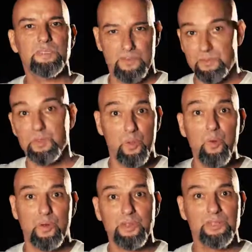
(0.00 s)
of the
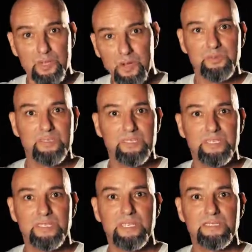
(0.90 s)
Lord,
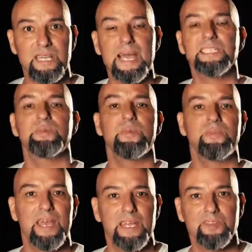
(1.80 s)
says, "Ask him if
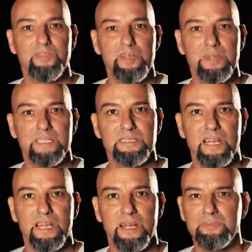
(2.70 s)
he had a dream last
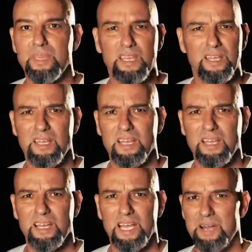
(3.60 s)
night." I'm thinking,
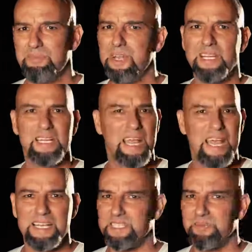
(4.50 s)
I'm not going to
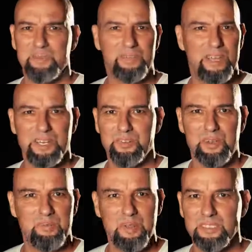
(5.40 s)
ask him if he had a
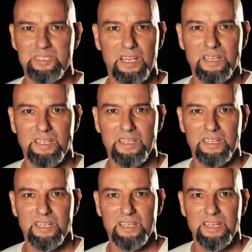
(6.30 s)
dream last night.
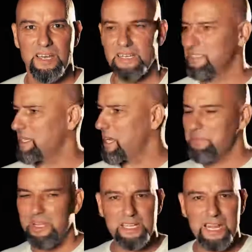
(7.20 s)
I said, I'm
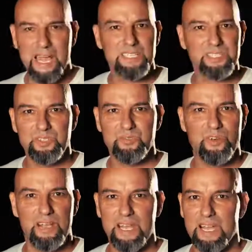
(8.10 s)
not going to ask a
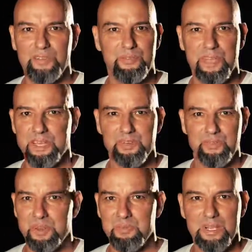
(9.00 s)
drunk guy if he had a
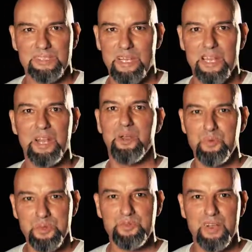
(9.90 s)
dream last night. I know
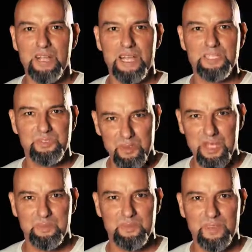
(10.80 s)
what drunk guys dream.